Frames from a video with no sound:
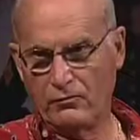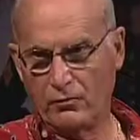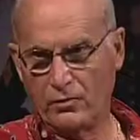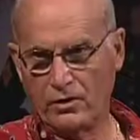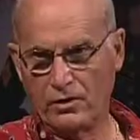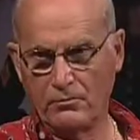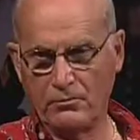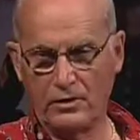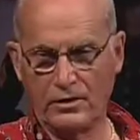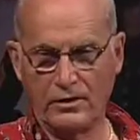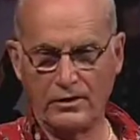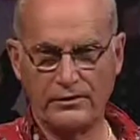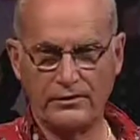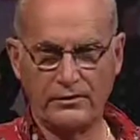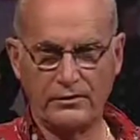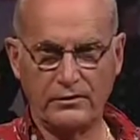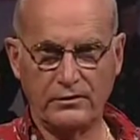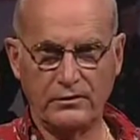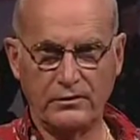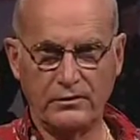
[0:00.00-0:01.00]
have one a
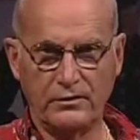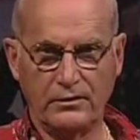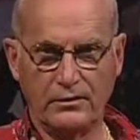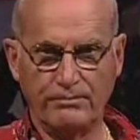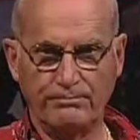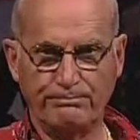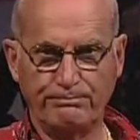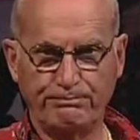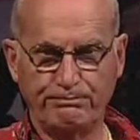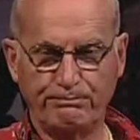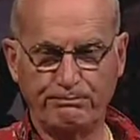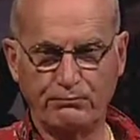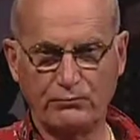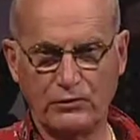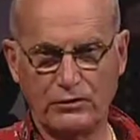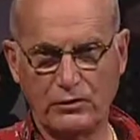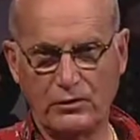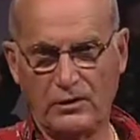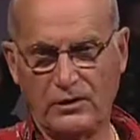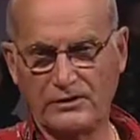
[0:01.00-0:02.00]
month. Um,
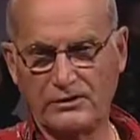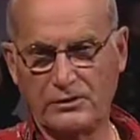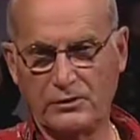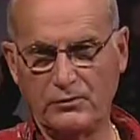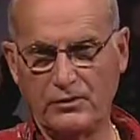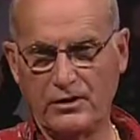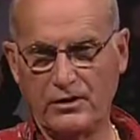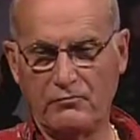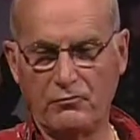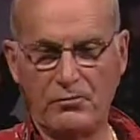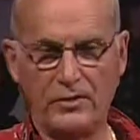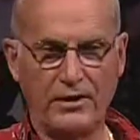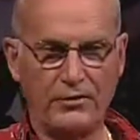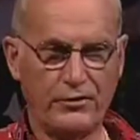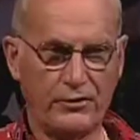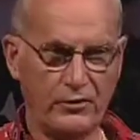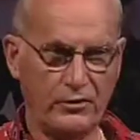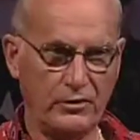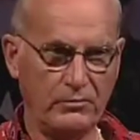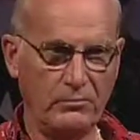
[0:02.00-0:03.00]
so actually we have
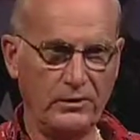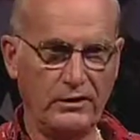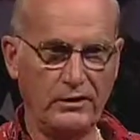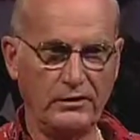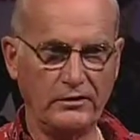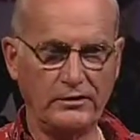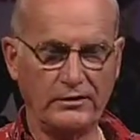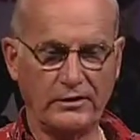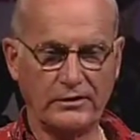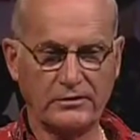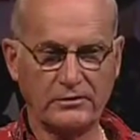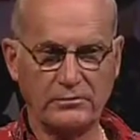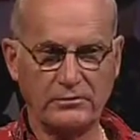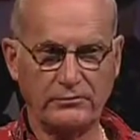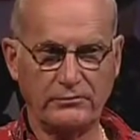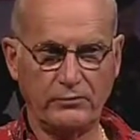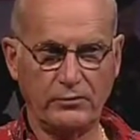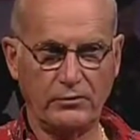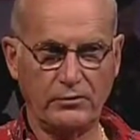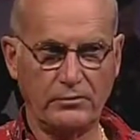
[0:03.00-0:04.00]
about three meetings
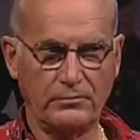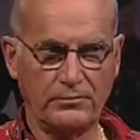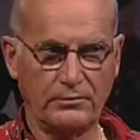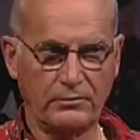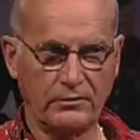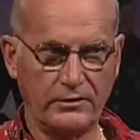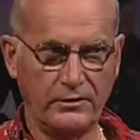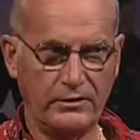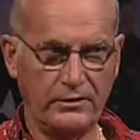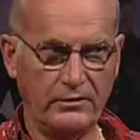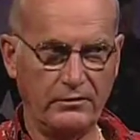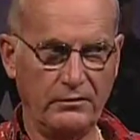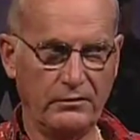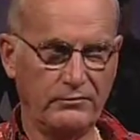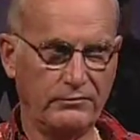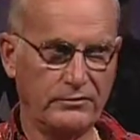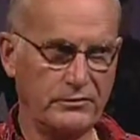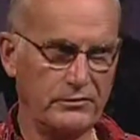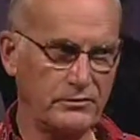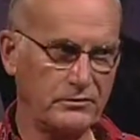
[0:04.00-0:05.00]
actually before the parade,
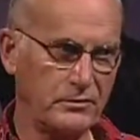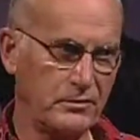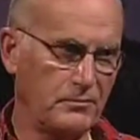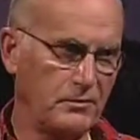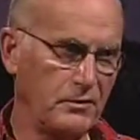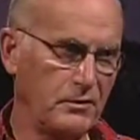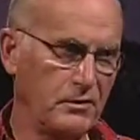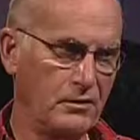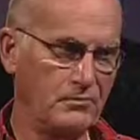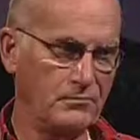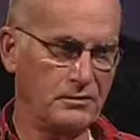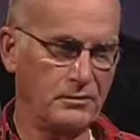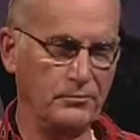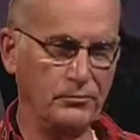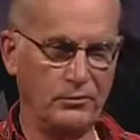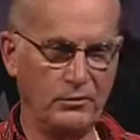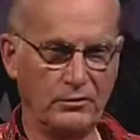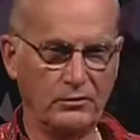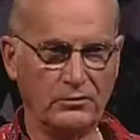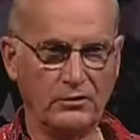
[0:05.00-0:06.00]
and if there's something comes
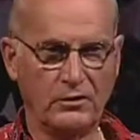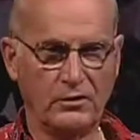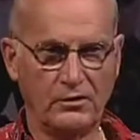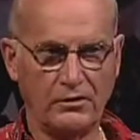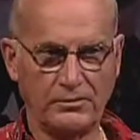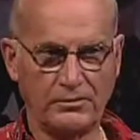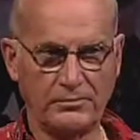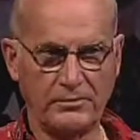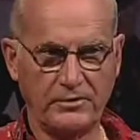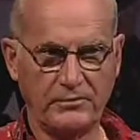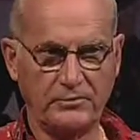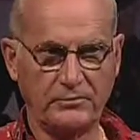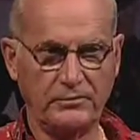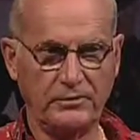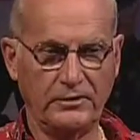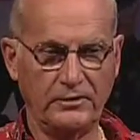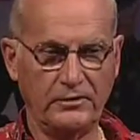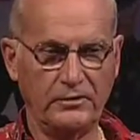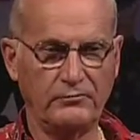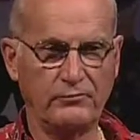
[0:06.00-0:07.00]
up, we'll call a
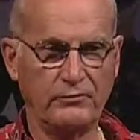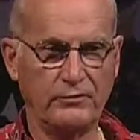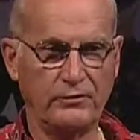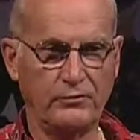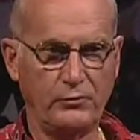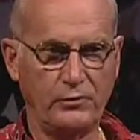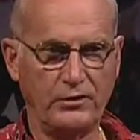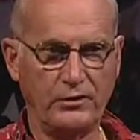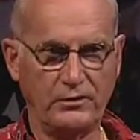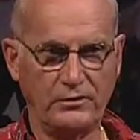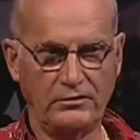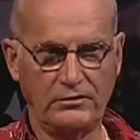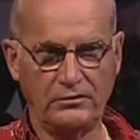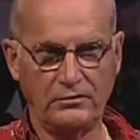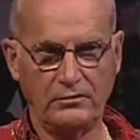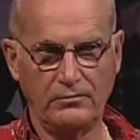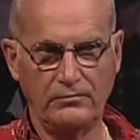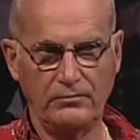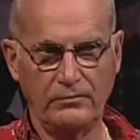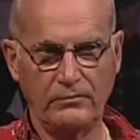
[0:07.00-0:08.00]
special meeting if, if we need
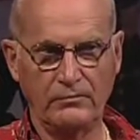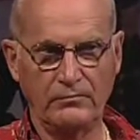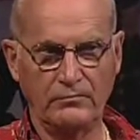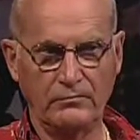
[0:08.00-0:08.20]
to.